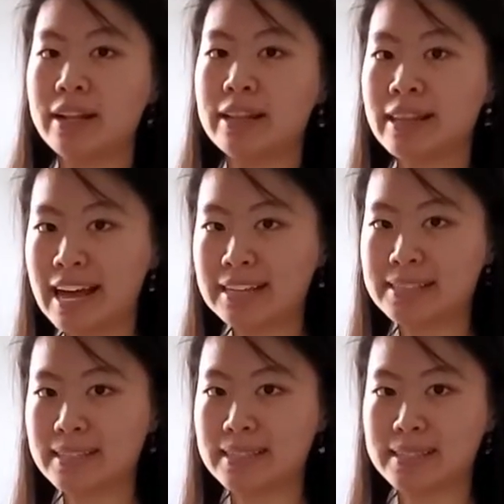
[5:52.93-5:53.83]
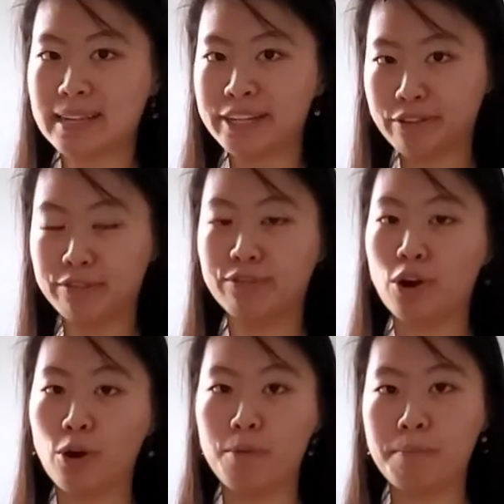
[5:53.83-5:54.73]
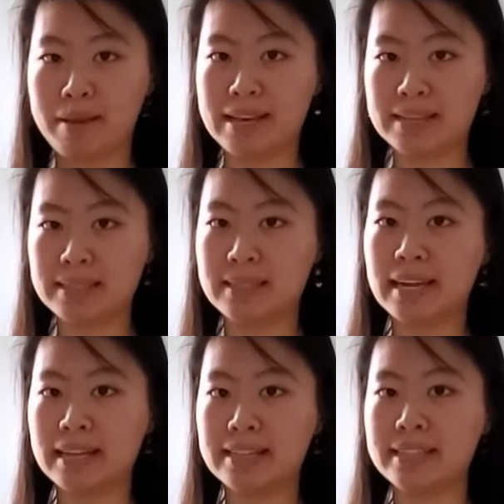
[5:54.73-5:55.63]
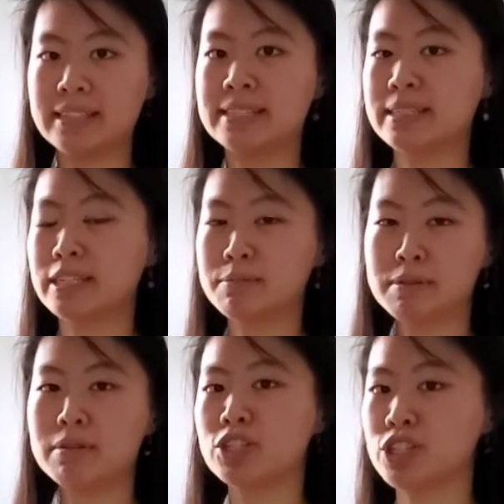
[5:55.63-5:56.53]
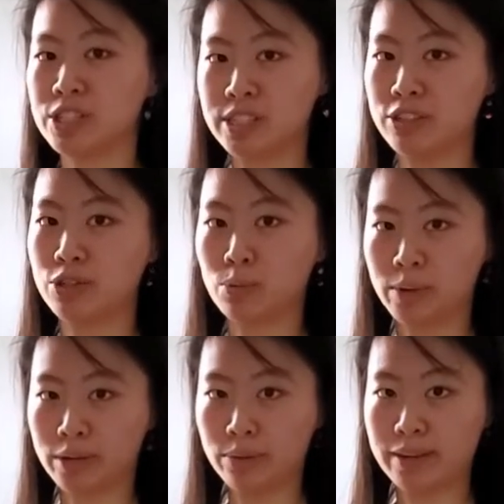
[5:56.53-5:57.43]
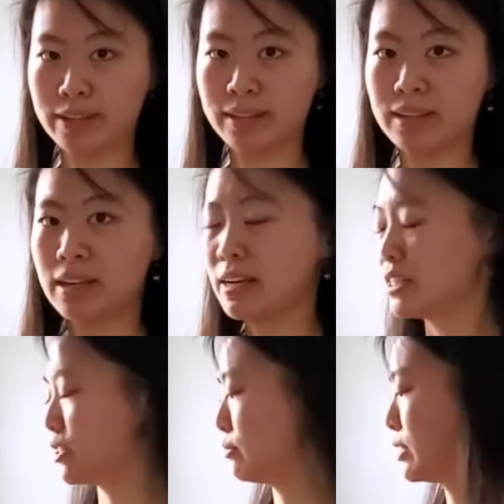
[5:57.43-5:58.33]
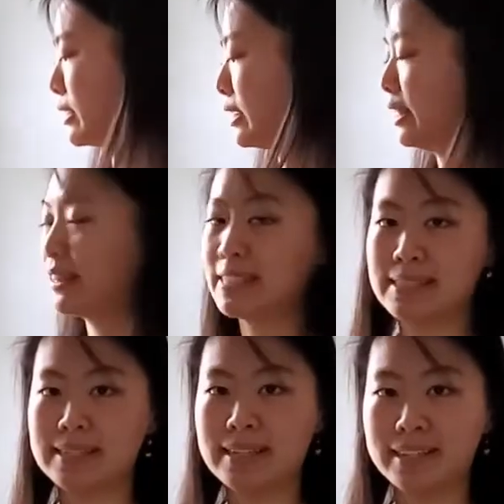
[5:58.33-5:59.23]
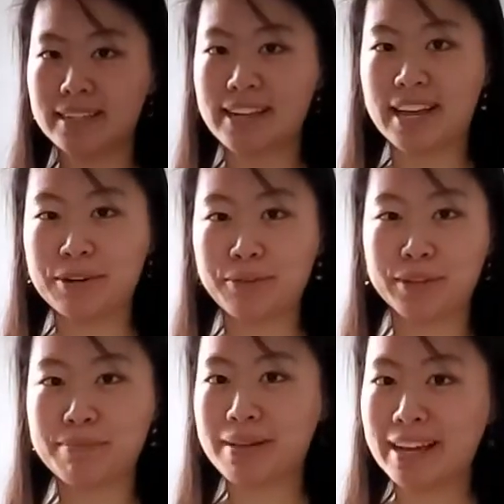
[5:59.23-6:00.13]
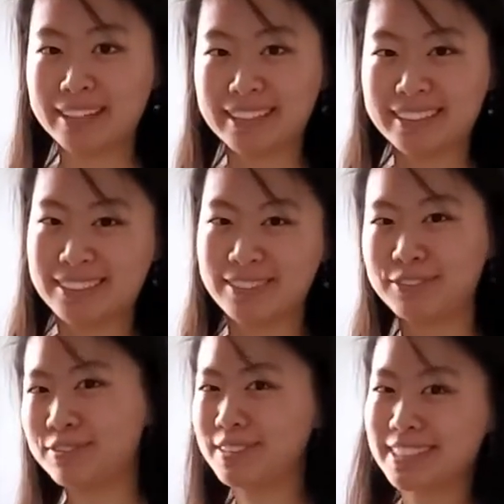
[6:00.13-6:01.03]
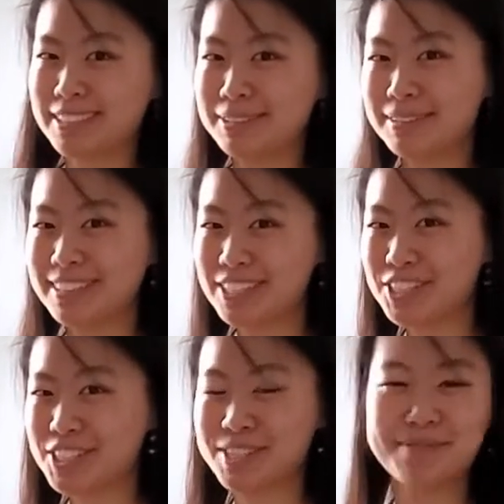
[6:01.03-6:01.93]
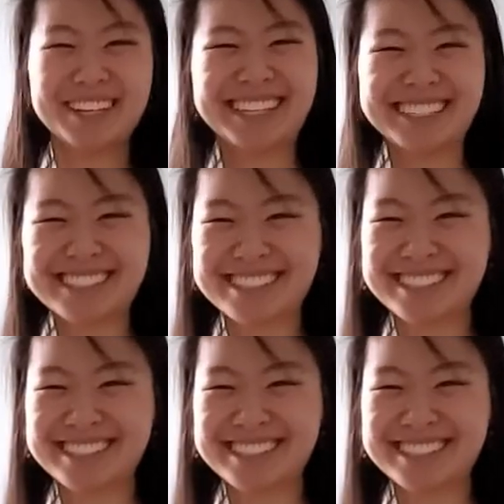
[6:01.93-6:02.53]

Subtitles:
that's its kind of home base, and it's going to be much easier to work with. So I'm just going to let this sit, and we'll come back in 15-ish minutes.